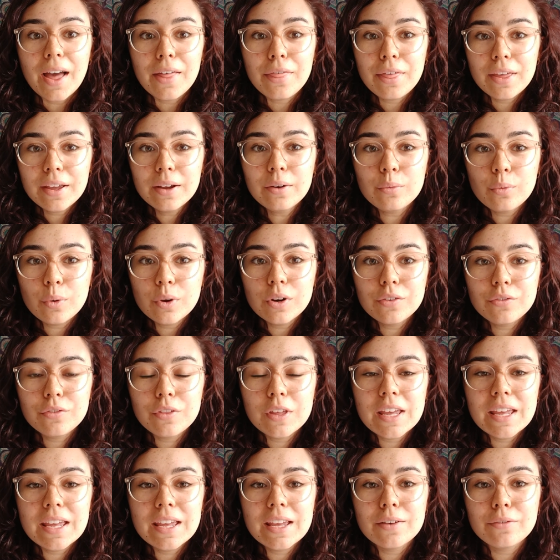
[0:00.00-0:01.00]
think one of
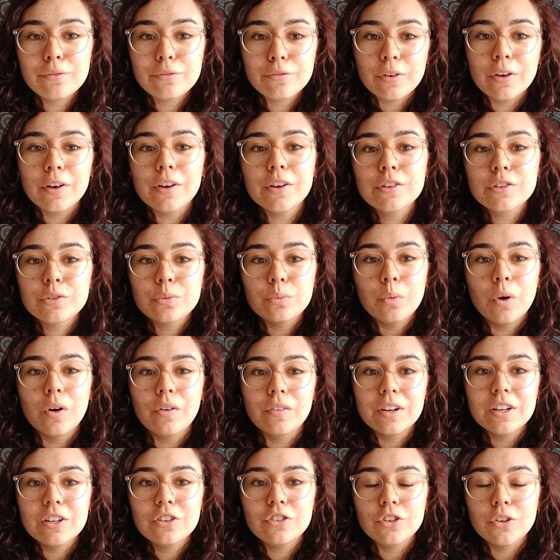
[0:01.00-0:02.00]
the first
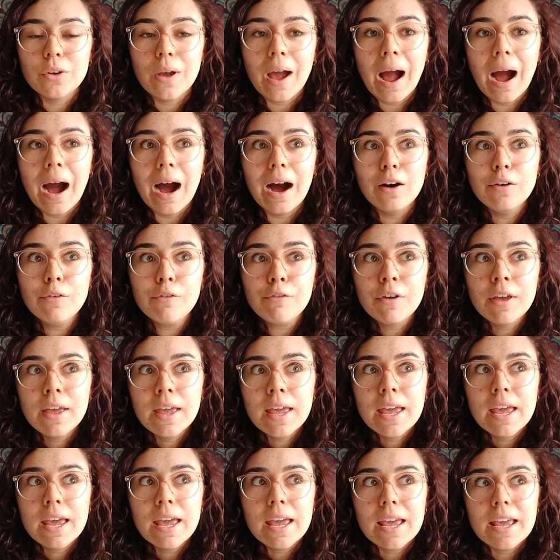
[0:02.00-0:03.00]
worries you have
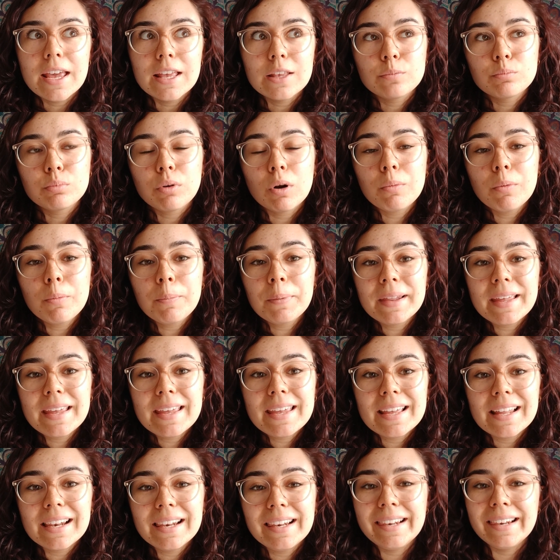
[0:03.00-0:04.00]
is
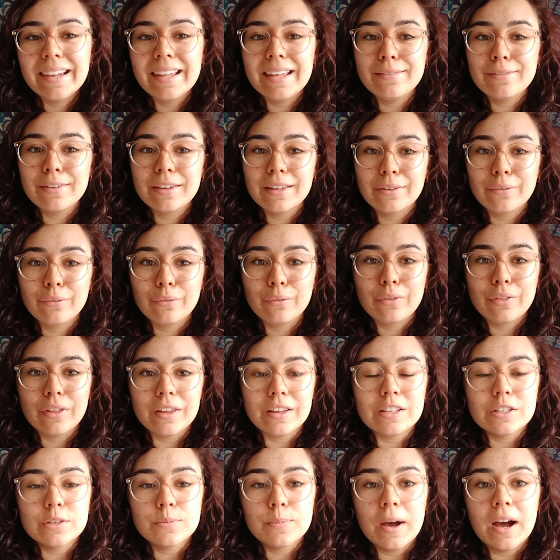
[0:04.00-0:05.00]
probably leaving
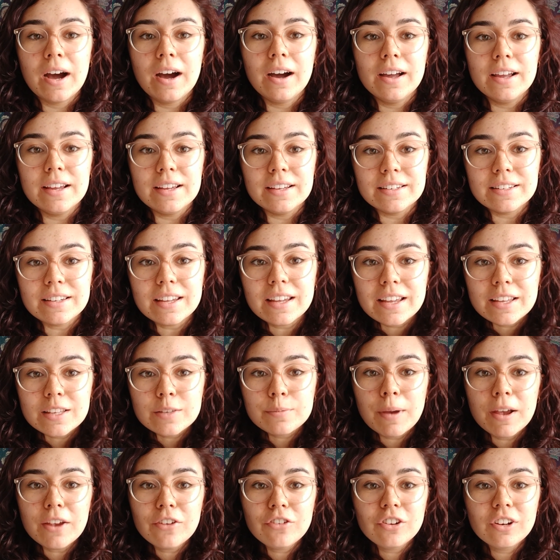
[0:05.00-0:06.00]
things behind,
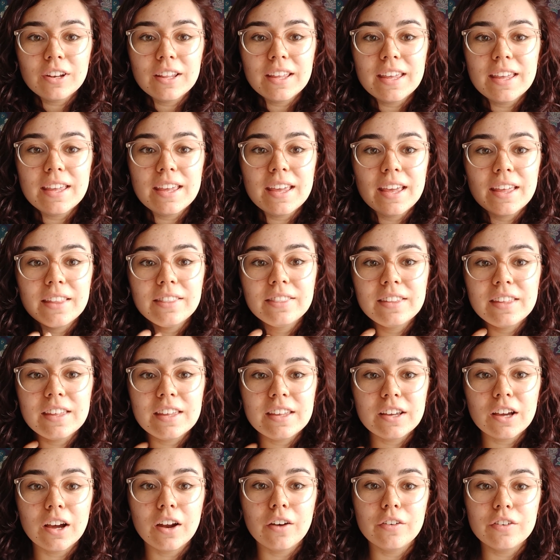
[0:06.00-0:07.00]
especially in the
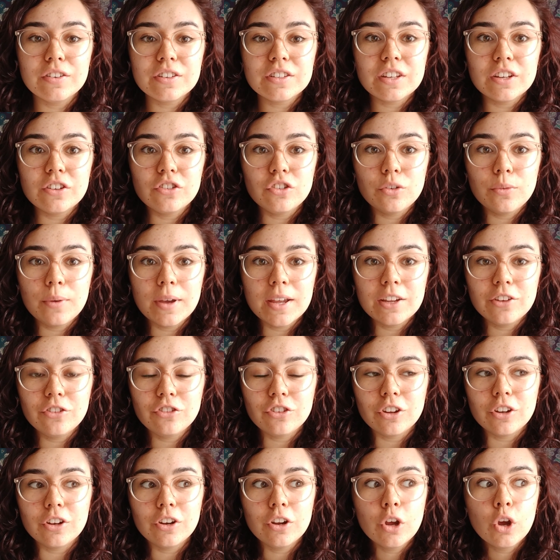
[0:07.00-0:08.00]
current
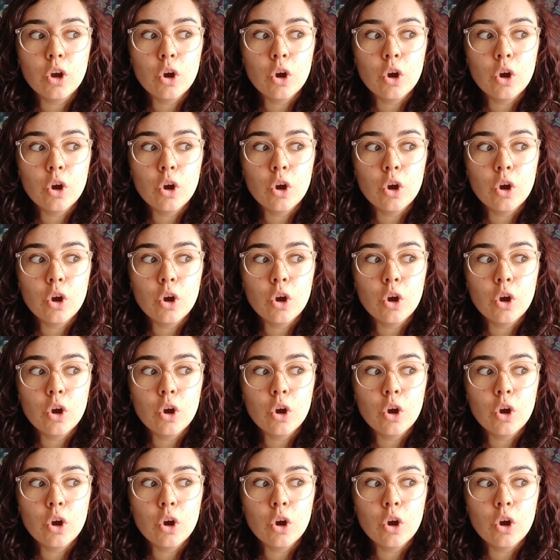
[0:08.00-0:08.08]
situation